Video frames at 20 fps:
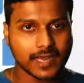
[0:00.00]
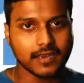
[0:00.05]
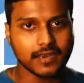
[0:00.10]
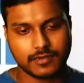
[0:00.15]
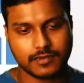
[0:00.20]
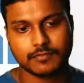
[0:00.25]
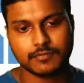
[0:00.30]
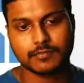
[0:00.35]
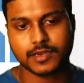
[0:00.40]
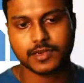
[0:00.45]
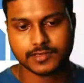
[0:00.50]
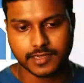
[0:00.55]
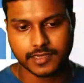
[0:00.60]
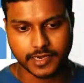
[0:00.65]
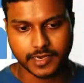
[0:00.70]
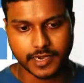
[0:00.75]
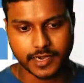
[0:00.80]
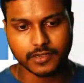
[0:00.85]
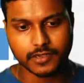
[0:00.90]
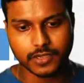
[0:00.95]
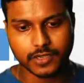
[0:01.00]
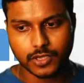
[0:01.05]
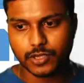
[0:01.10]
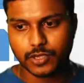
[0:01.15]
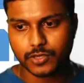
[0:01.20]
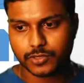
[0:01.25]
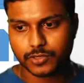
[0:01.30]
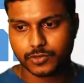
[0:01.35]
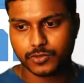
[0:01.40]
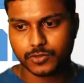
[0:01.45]
per second.
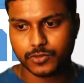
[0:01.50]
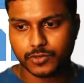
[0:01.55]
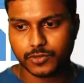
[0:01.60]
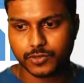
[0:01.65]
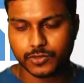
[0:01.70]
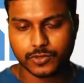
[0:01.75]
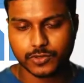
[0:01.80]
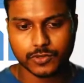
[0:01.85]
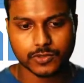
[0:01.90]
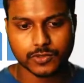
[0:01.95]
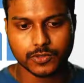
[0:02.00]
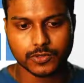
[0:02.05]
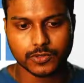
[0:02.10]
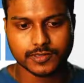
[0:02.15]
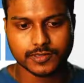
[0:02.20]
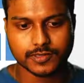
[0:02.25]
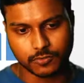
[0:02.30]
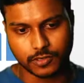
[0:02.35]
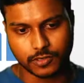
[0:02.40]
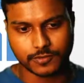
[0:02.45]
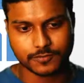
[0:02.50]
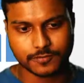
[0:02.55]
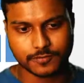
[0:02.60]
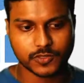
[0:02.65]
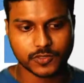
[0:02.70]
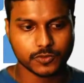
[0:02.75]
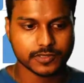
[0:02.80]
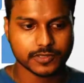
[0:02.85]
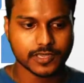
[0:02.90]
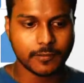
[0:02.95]
So that's what you
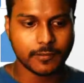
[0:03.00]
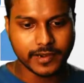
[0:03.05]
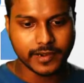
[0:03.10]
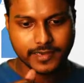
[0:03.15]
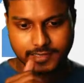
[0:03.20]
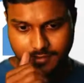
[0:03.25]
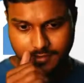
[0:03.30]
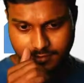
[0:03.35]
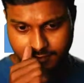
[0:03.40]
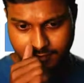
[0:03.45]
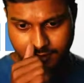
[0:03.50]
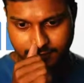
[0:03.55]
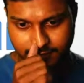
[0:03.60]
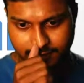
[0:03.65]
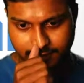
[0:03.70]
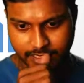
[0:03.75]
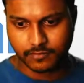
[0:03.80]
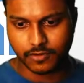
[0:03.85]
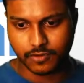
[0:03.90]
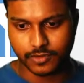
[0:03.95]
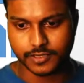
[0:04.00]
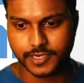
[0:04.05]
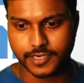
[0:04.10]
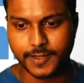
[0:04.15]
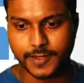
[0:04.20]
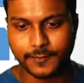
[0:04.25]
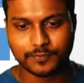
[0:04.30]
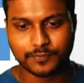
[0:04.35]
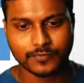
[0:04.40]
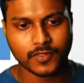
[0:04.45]
submit this three thing for today.
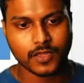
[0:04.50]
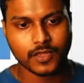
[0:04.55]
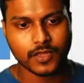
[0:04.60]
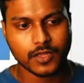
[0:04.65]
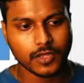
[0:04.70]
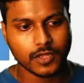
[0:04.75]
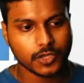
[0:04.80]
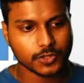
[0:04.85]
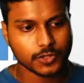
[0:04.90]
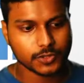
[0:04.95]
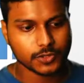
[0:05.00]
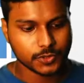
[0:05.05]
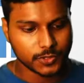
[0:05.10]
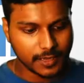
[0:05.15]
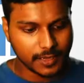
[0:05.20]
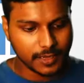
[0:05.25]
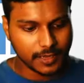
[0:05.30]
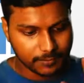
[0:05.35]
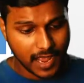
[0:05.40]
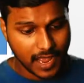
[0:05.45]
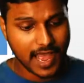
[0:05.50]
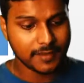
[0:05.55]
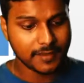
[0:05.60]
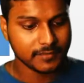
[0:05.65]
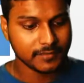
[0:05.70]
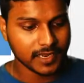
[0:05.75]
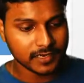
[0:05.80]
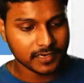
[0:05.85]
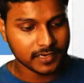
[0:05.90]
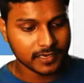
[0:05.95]
So yep, I'm done
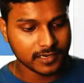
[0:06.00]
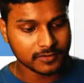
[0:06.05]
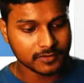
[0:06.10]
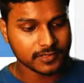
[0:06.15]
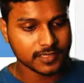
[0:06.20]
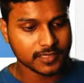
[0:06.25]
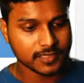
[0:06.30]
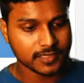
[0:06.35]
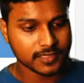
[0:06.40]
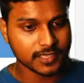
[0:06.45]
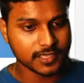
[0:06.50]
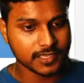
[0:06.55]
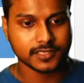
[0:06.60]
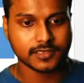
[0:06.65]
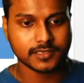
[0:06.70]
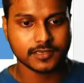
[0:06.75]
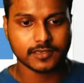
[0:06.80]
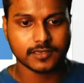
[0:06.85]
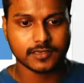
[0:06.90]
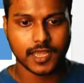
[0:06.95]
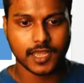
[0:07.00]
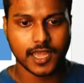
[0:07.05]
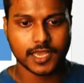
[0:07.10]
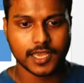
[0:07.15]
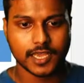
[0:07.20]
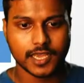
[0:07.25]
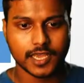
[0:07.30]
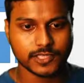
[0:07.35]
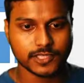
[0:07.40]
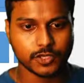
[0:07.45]
with the session. I hope you
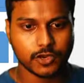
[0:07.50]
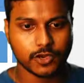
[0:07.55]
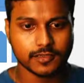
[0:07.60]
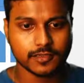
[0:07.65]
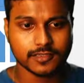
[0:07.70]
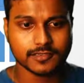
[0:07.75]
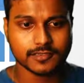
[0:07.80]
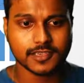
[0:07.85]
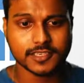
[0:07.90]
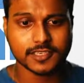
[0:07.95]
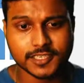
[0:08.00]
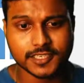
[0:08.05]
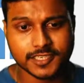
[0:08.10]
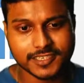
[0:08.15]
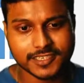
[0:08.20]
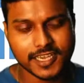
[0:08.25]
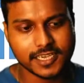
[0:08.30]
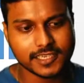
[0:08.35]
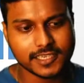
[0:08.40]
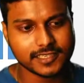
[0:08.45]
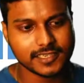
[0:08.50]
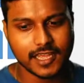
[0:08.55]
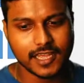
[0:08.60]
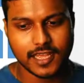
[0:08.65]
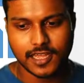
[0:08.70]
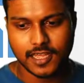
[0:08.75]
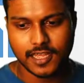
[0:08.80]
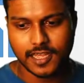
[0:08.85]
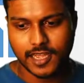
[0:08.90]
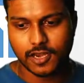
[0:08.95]
enjoyed this session, guys.
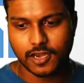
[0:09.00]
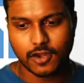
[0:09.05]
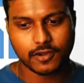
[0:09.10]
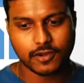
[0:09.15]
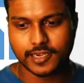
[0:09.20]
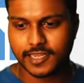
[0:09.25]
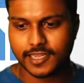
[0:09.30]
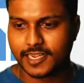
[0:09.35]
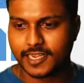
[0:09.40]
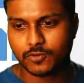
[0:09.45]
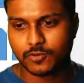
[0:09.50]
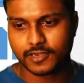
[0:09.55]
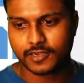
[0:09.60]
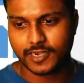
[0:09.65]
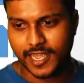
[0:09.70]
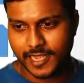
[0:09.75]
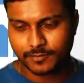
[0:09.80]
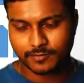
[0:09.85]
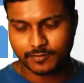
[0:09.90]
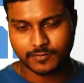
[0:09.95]
I'll not take any more time.